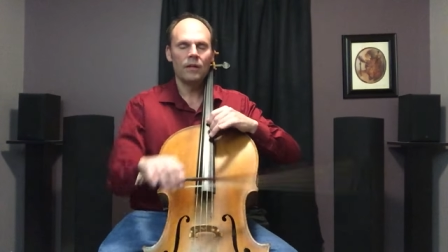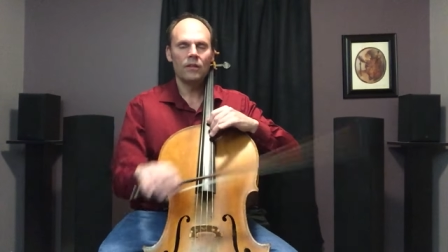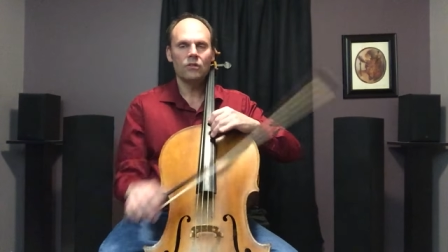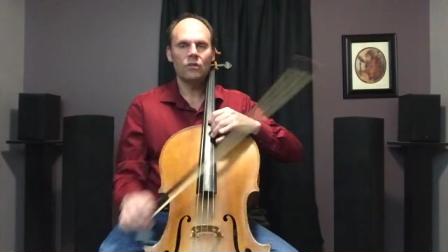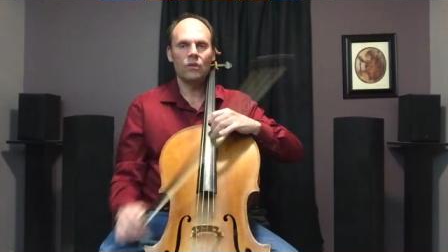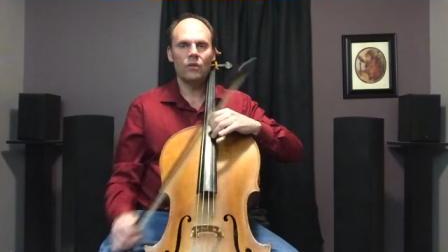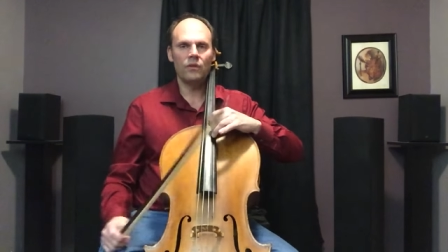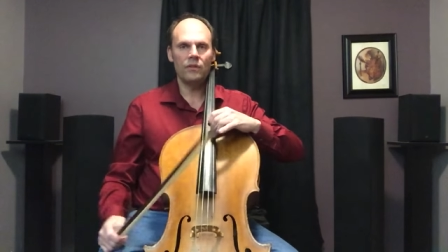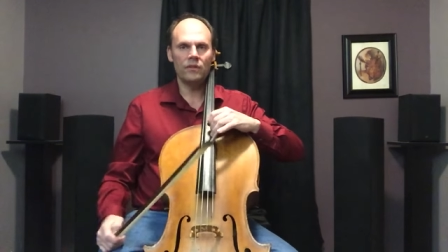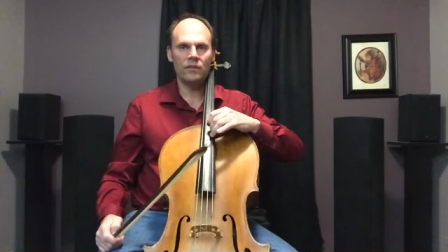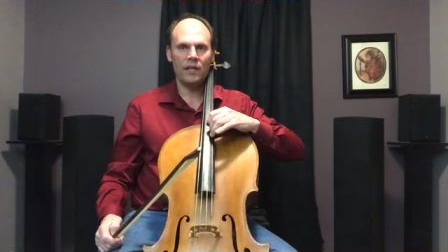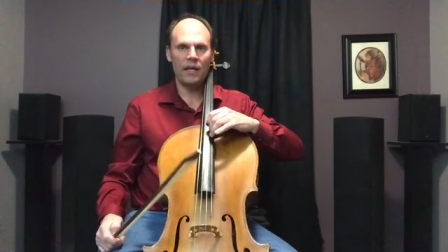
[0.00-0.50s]

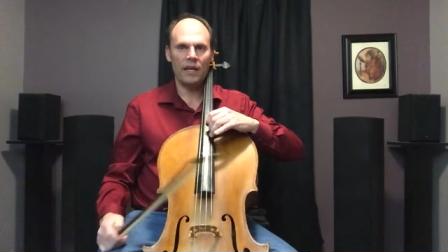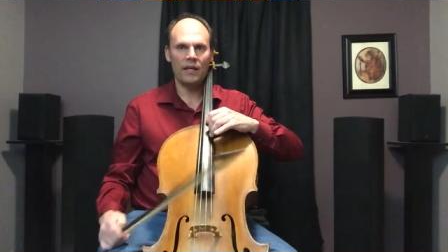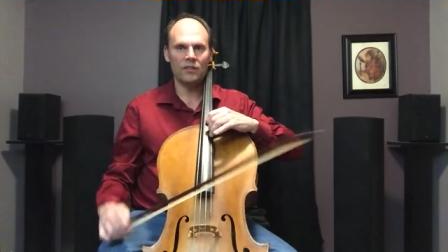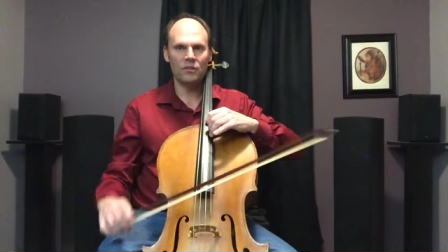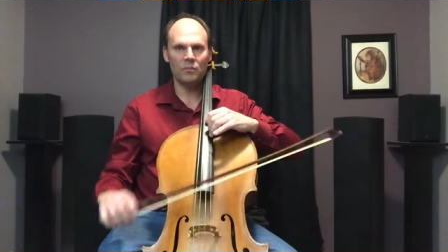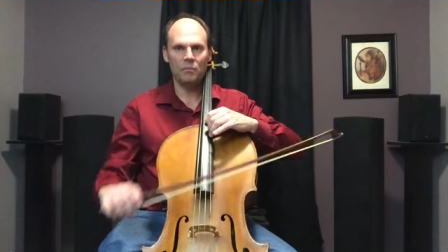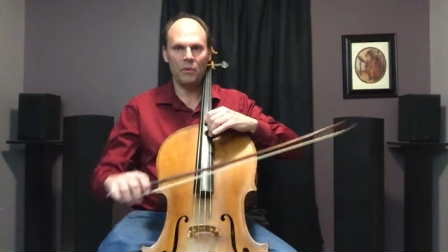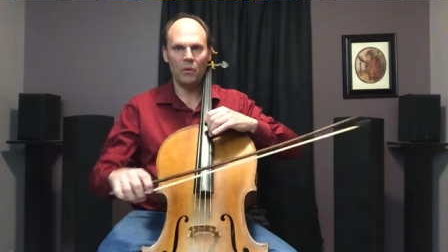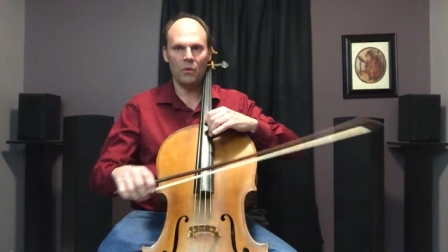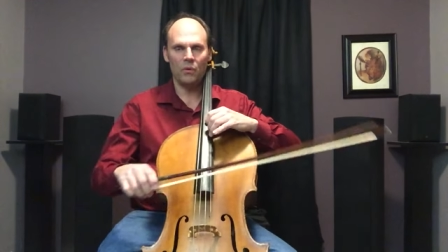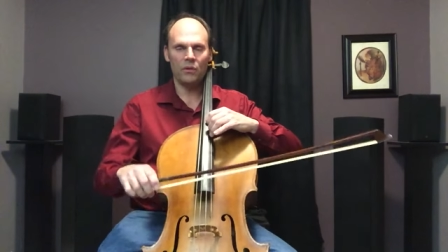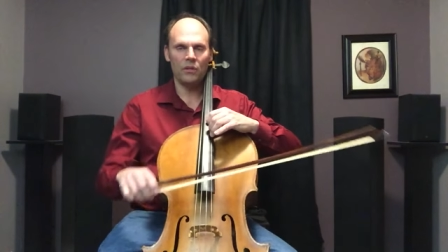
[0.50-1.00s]
So this has
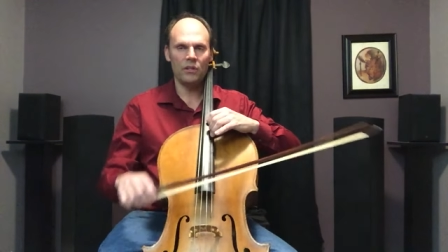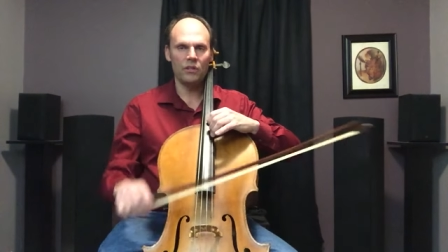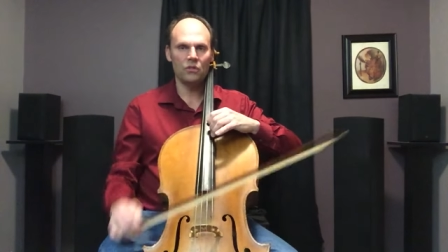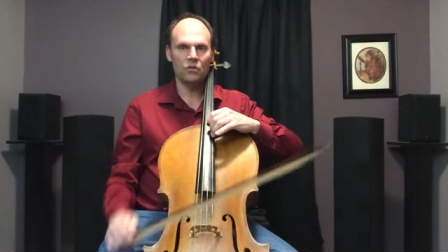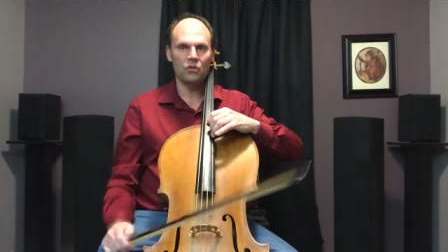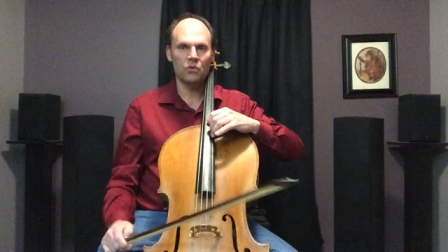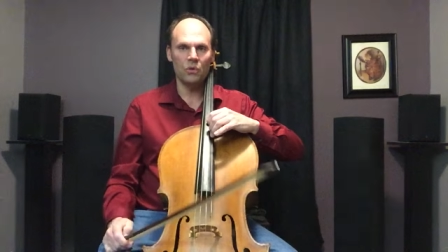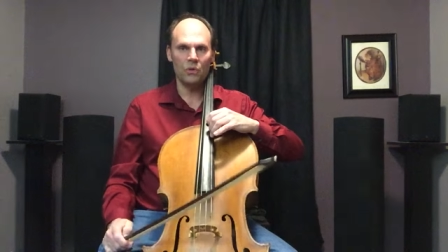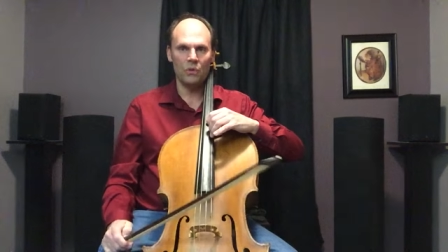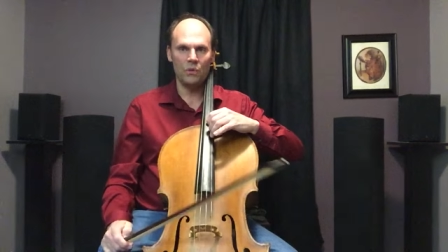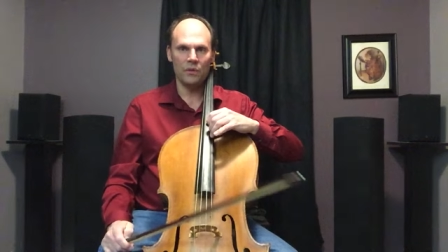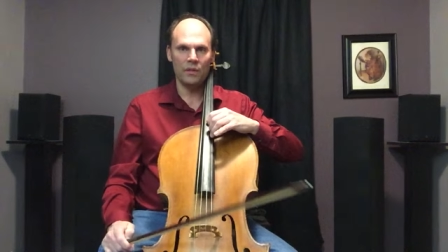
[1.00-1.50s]
both
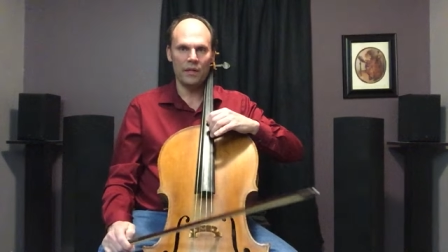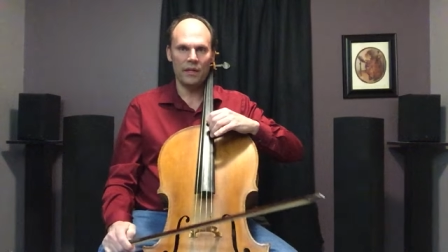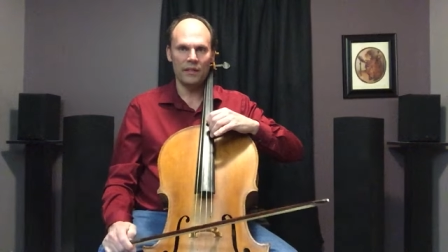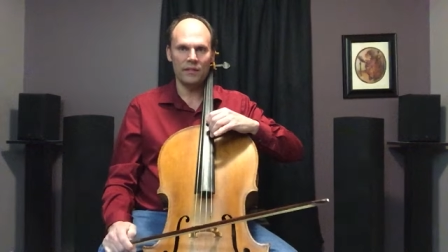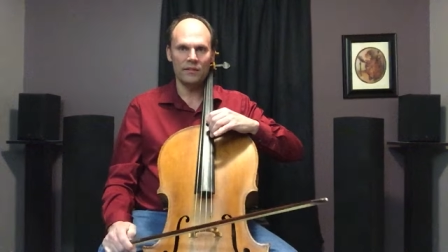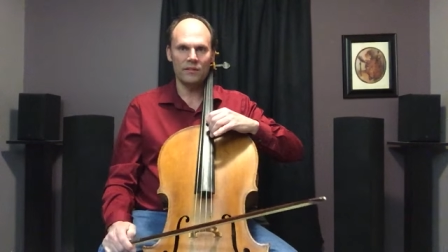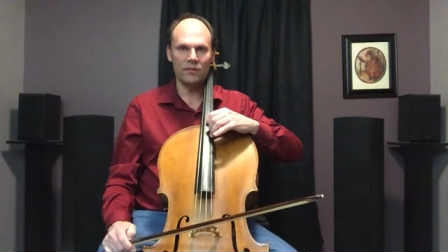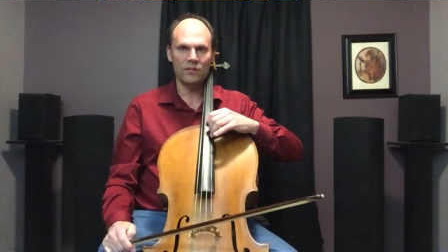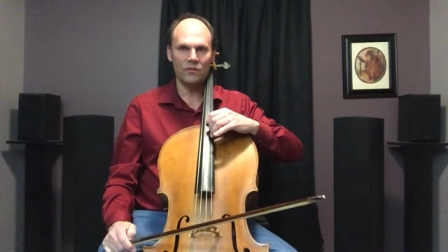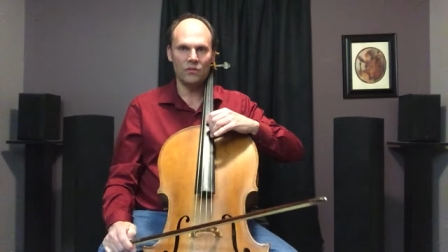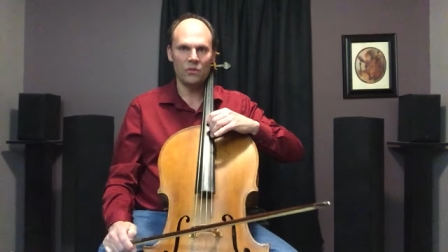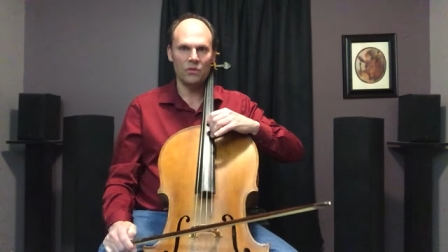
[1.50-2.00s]
controlled
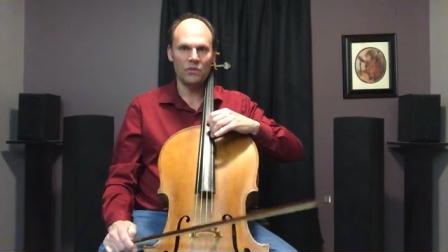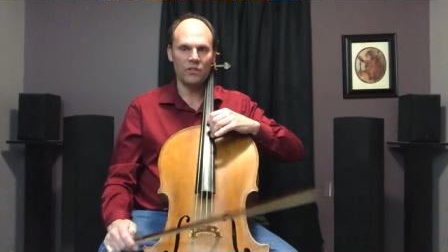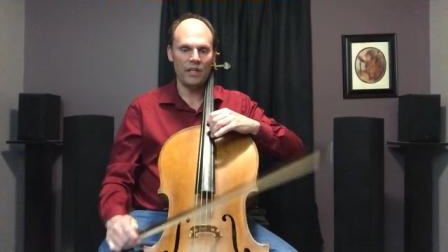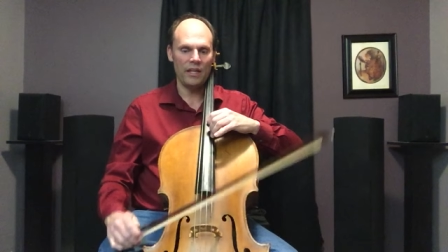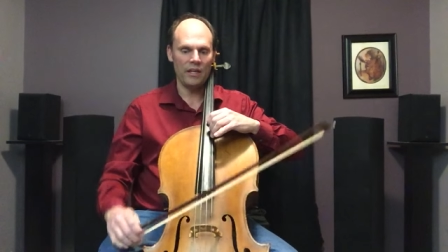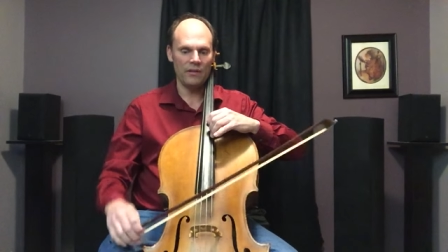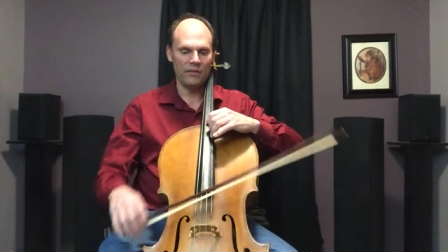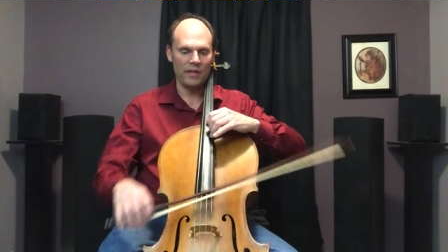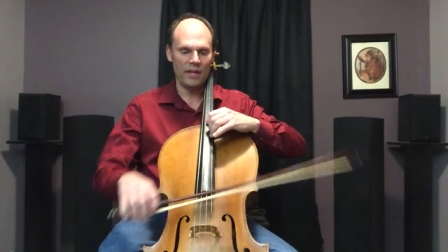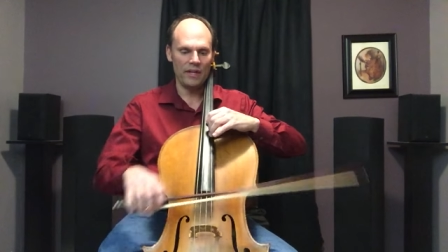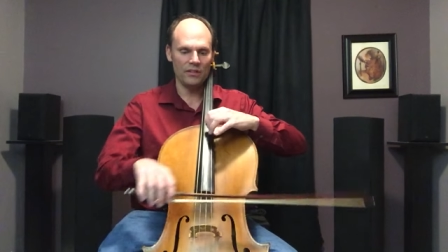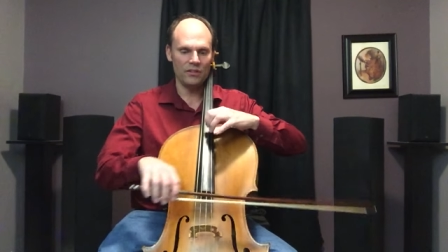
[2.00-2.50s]
and
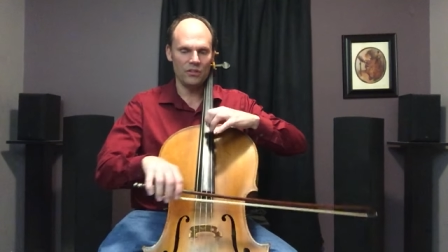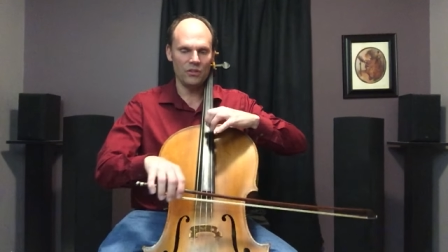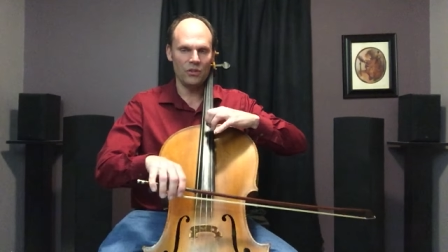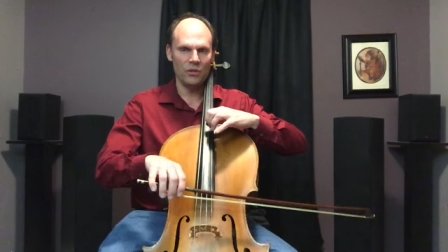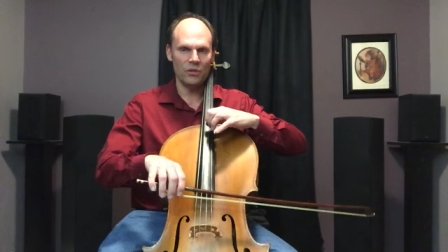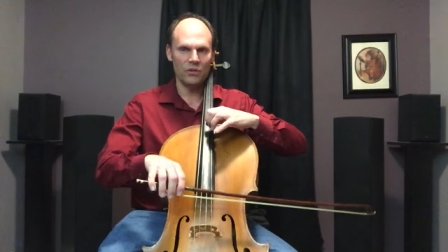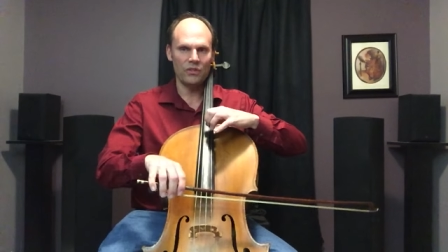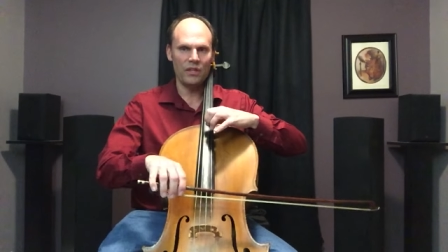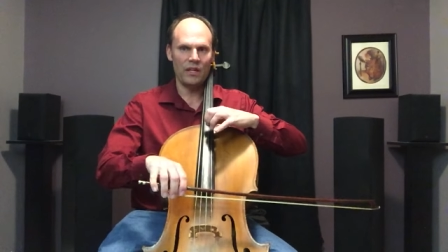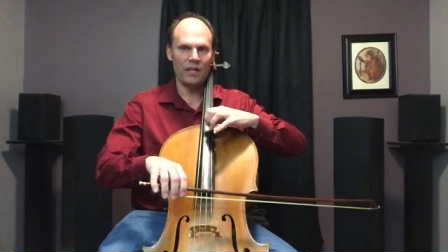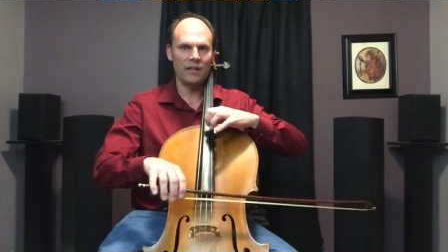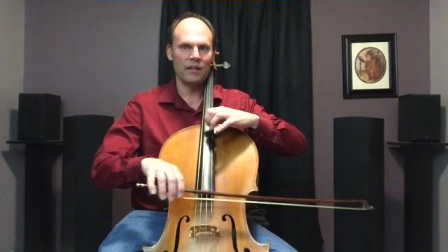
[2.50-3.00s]
sautillé, right? Do you
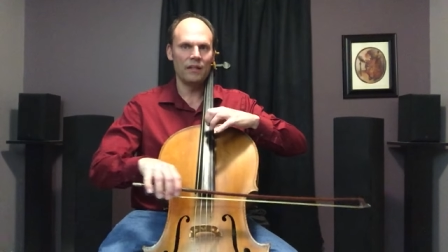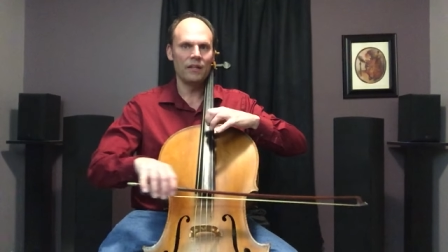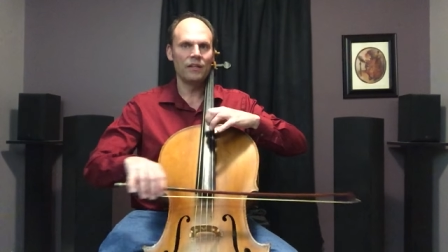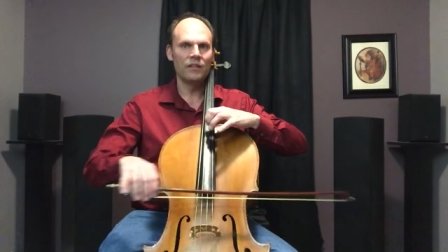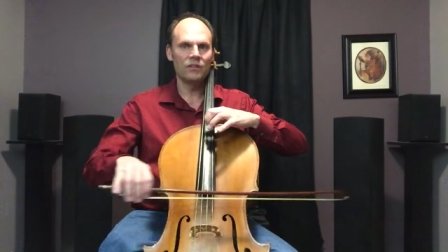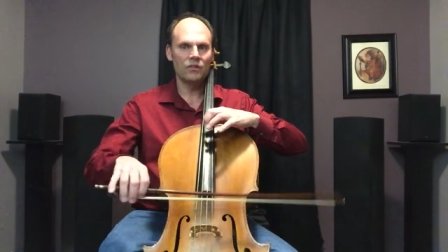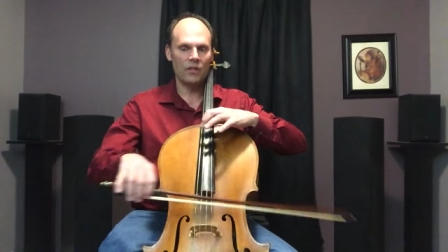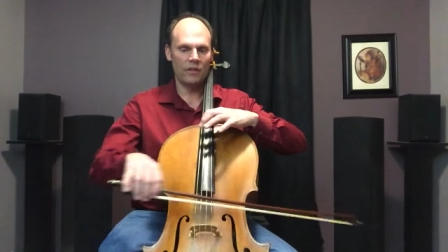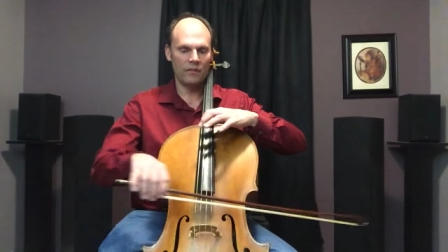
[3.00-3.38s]
notice that?